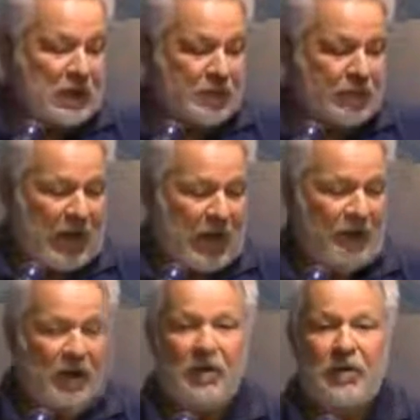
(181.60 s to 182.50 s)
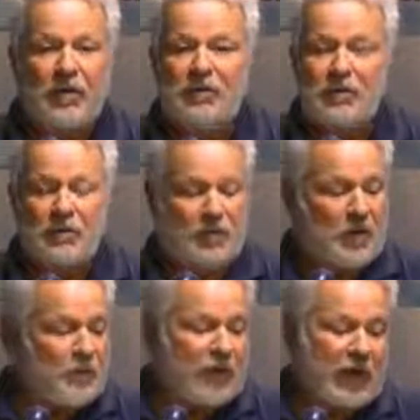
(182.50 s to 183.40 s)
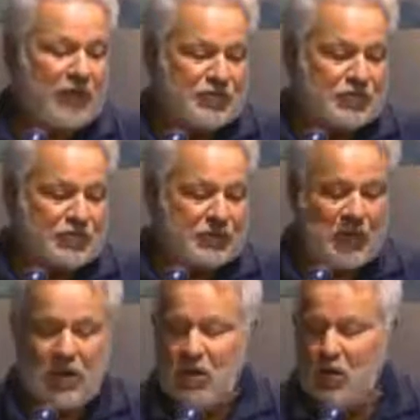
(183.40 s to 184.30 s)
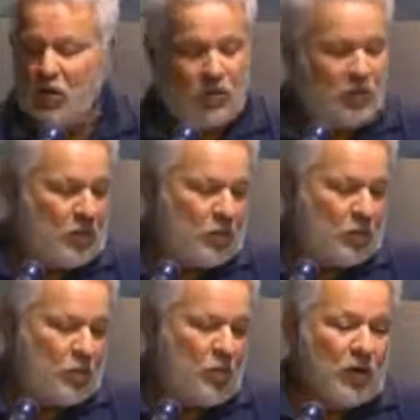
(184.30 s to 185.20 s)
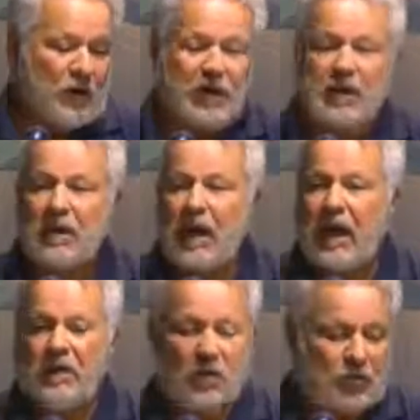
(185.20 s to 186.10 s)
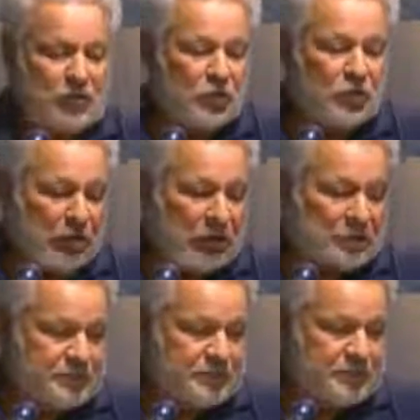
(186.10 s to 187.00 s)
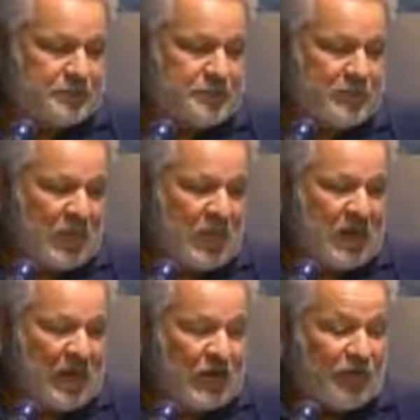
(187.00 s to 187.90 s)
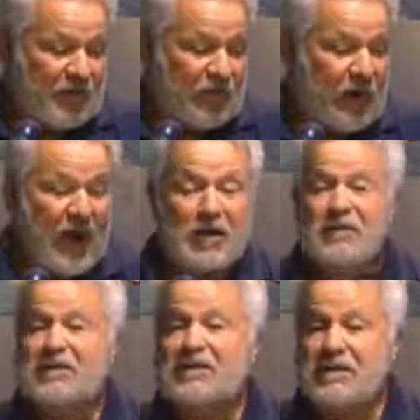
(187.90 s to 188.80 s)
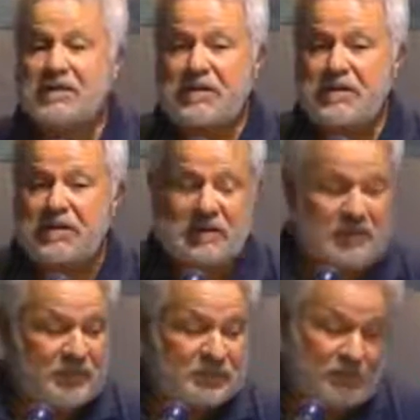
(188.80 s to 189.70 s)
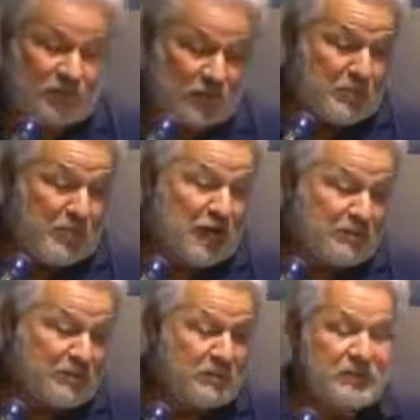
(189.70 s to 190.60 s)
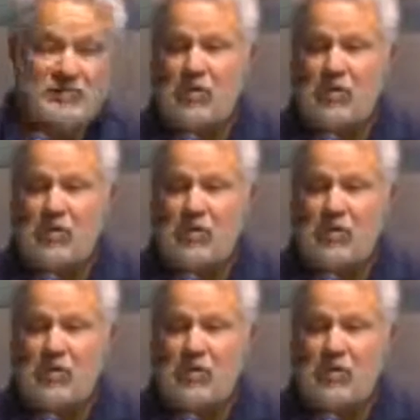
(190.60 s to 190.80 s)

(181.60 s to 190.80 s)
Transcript: in the areas of comprehension, work, and goodwill. Is there a lack of assistance from above? No.